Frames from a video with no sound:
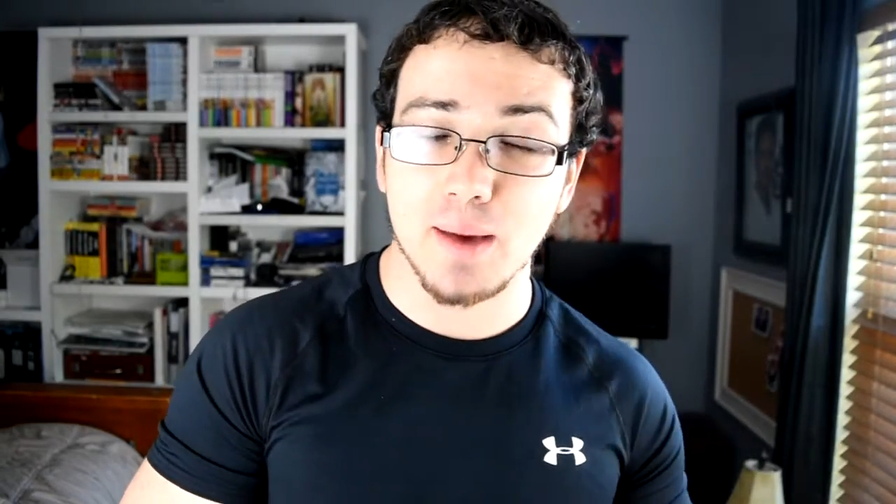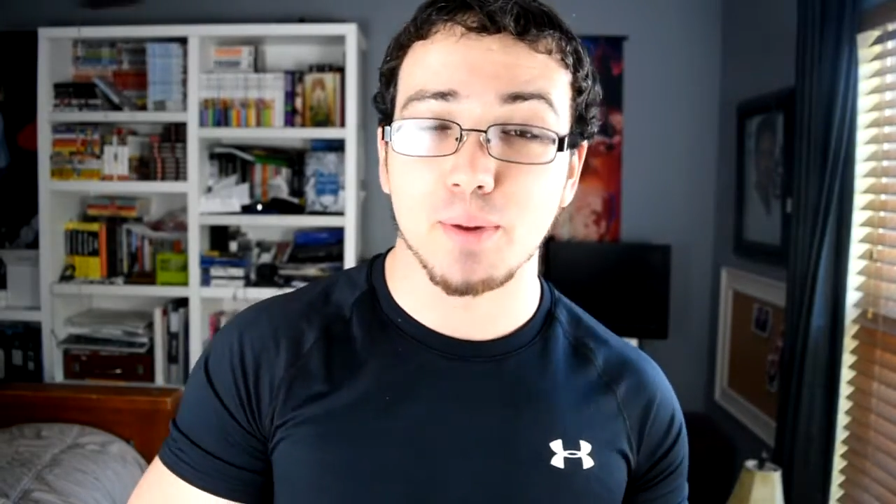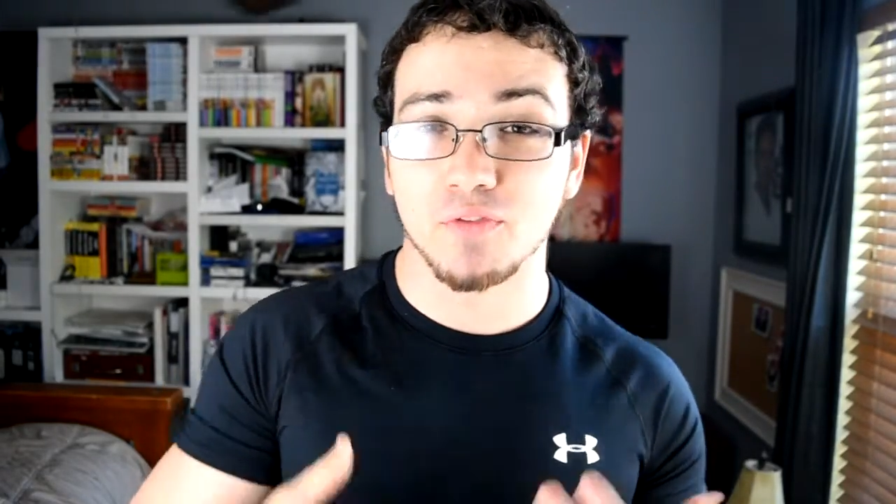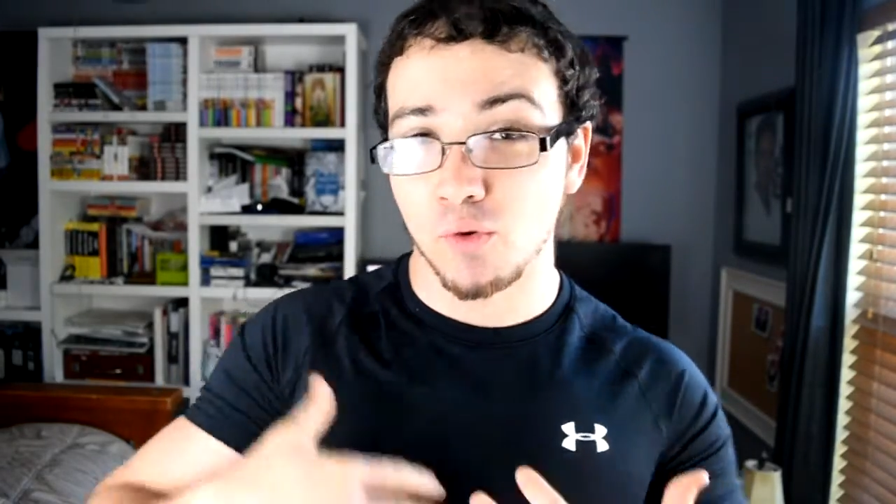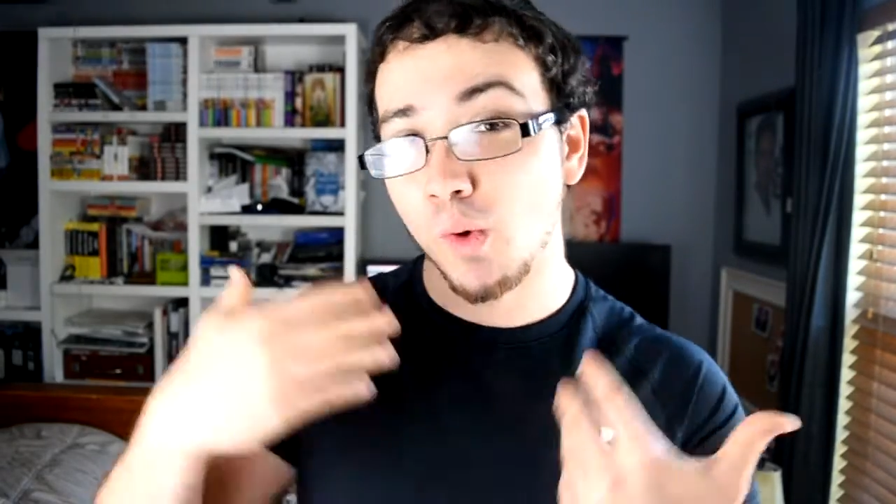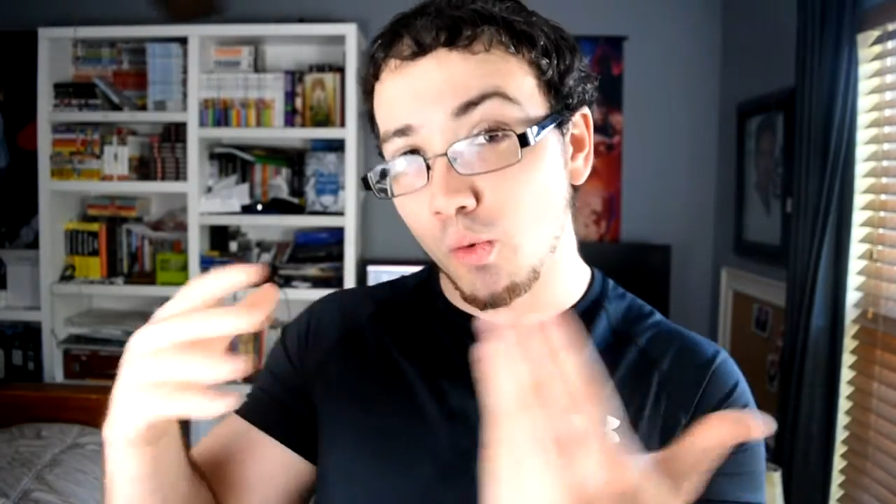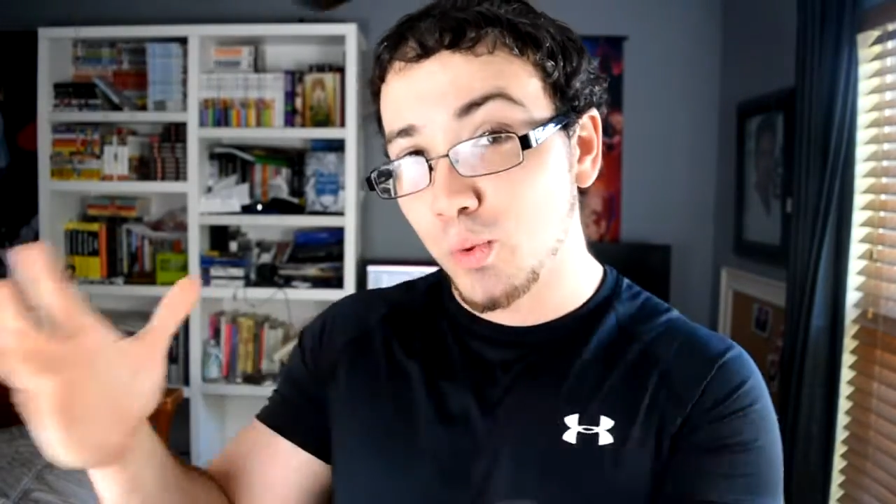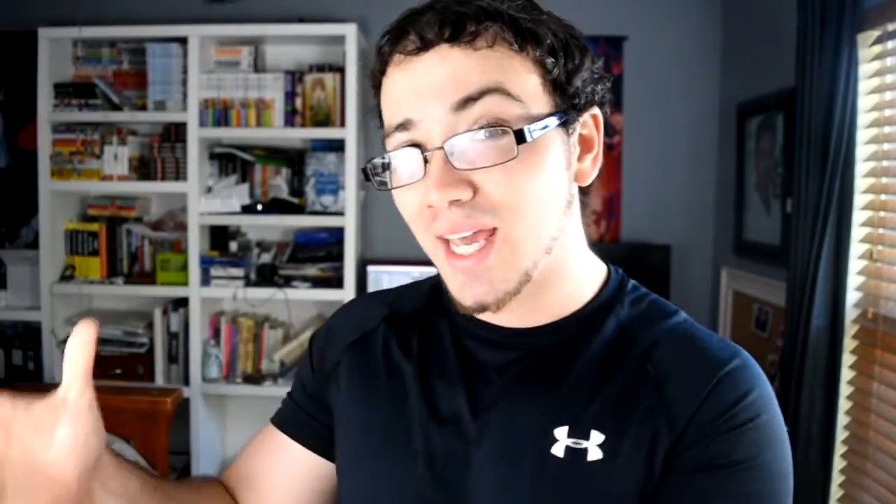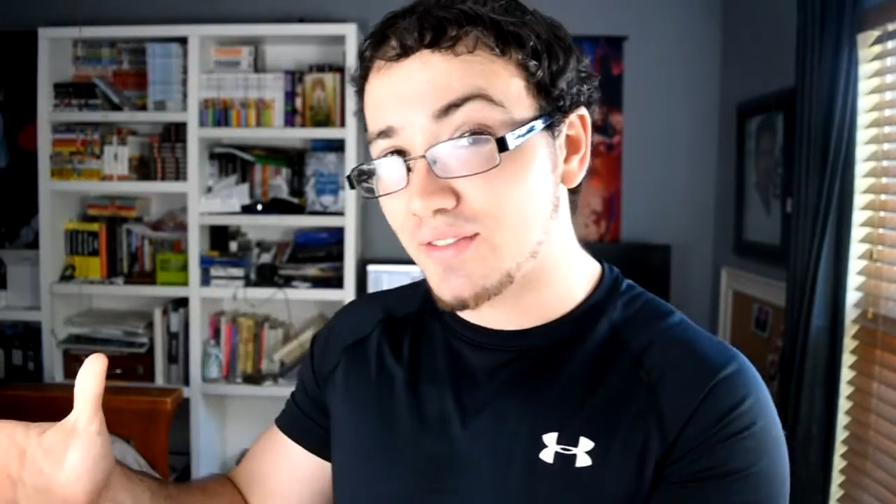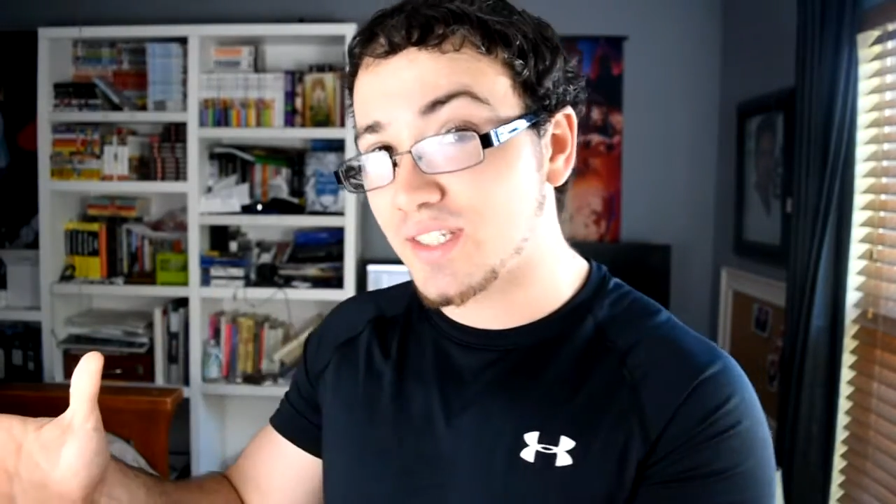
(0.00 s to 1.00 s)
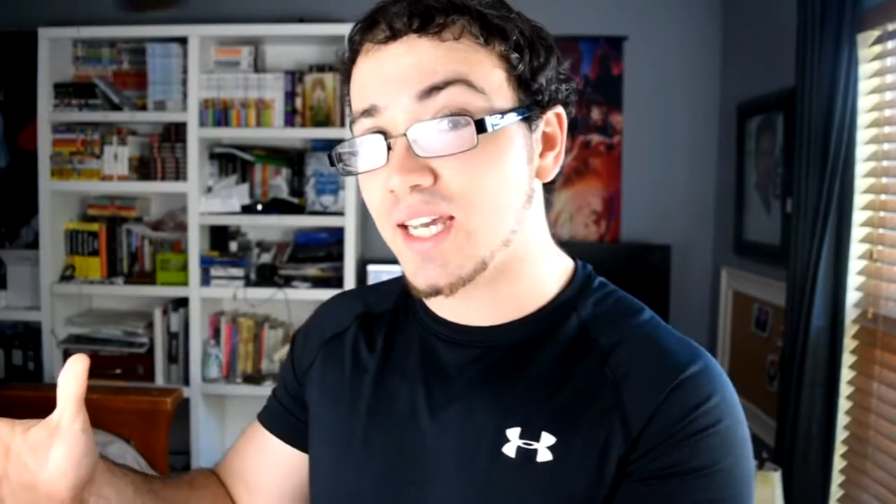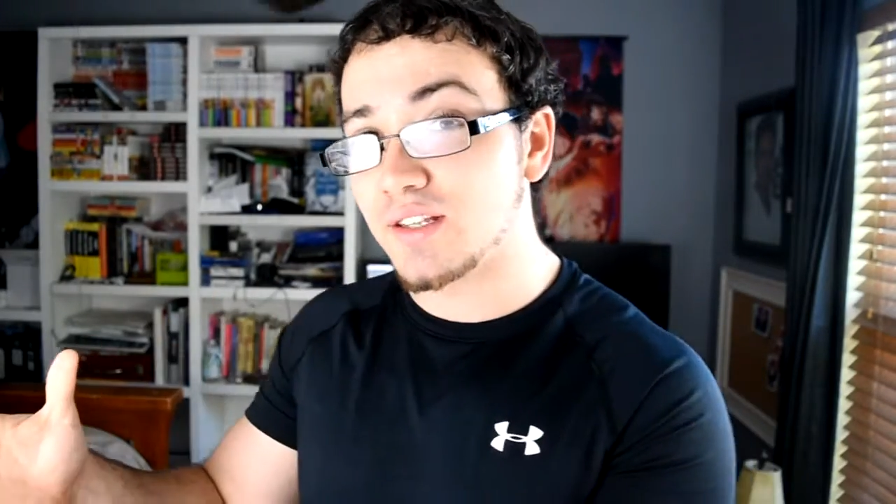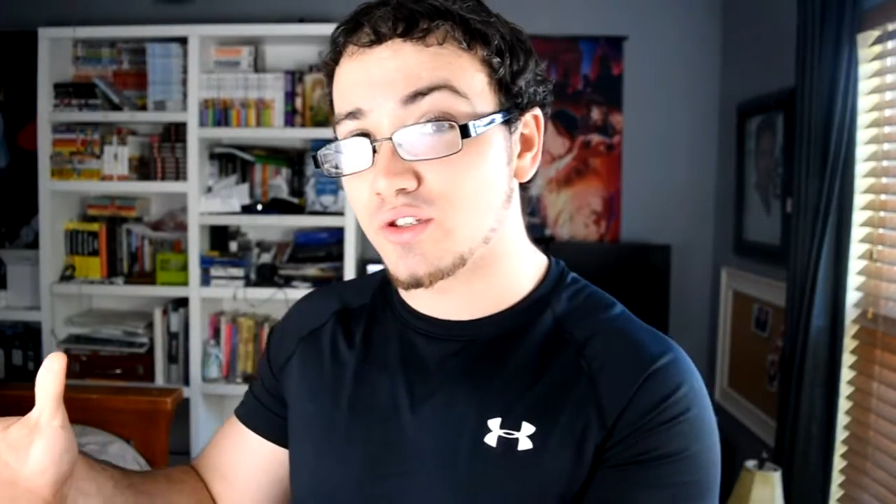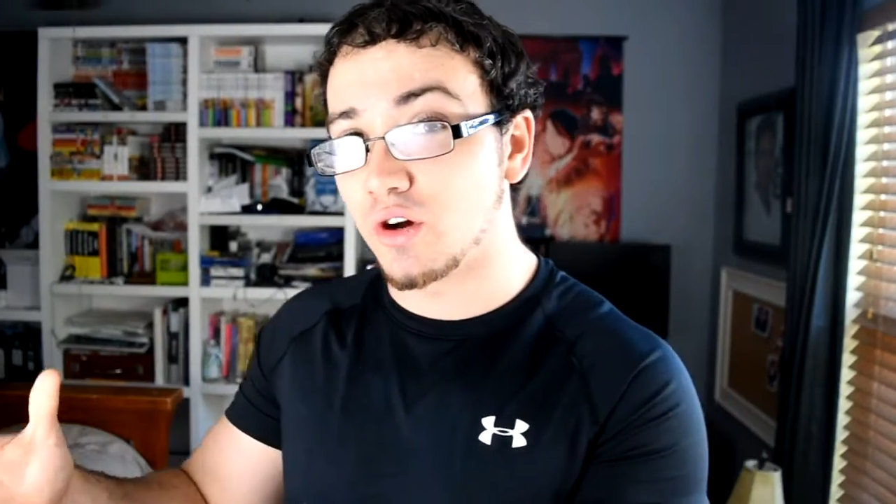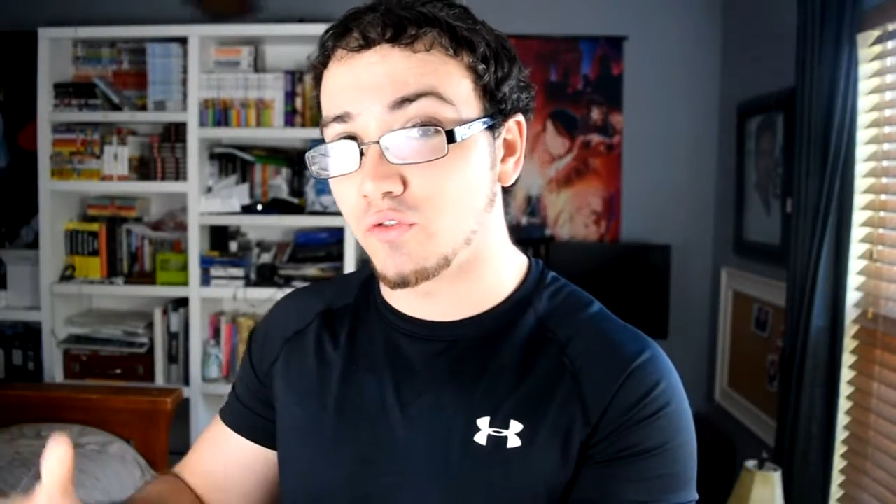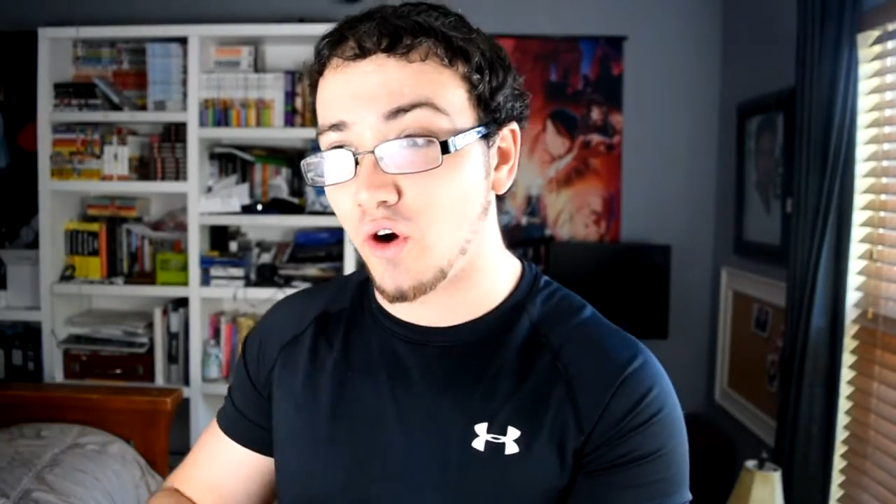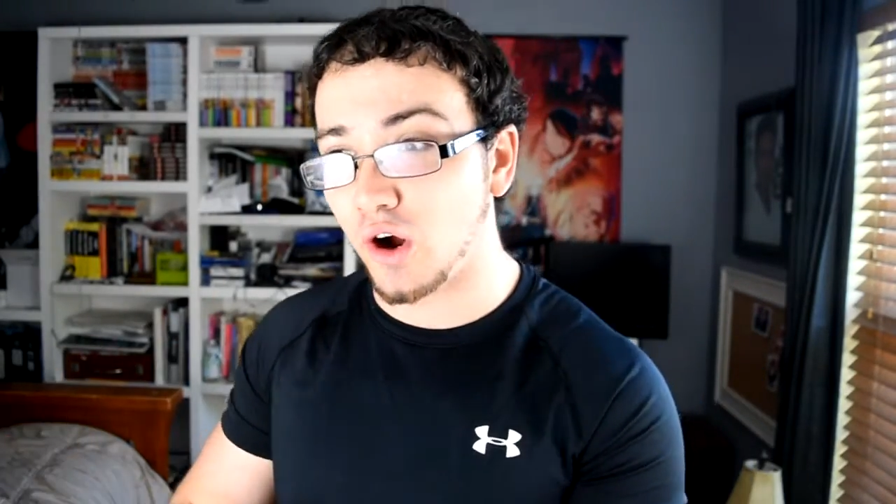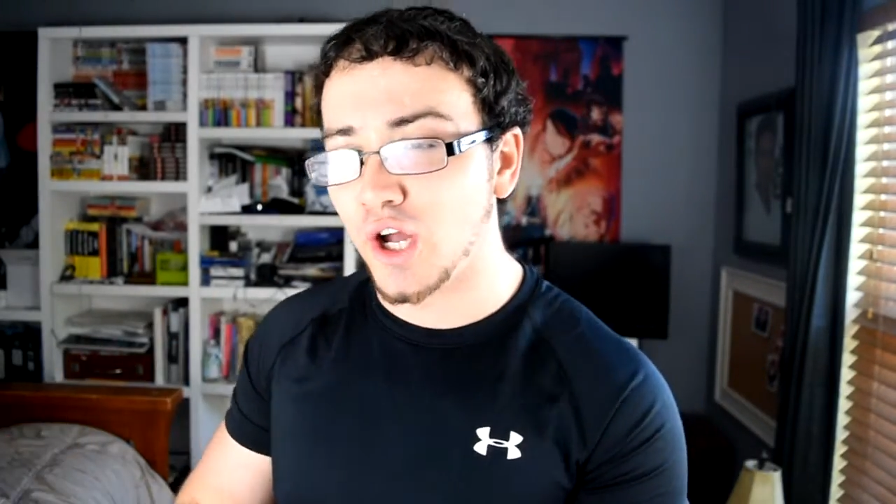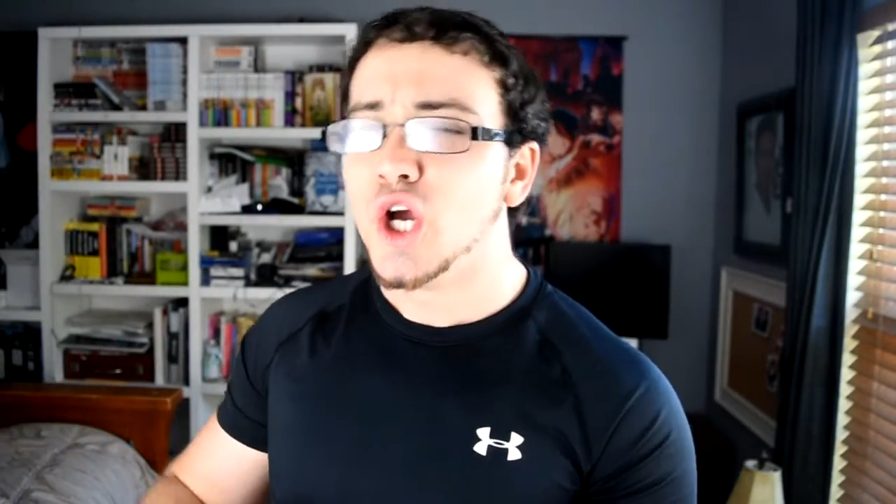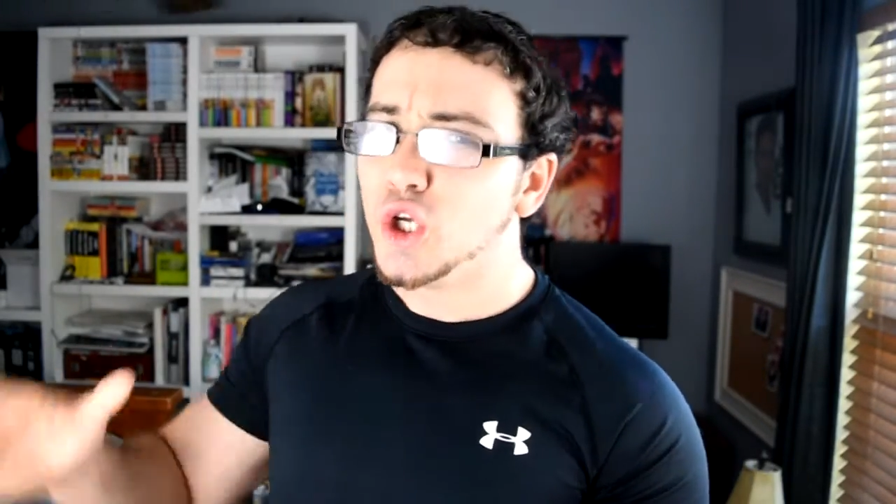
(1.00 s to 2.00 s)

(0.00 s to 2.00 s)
But from what we have seen so far,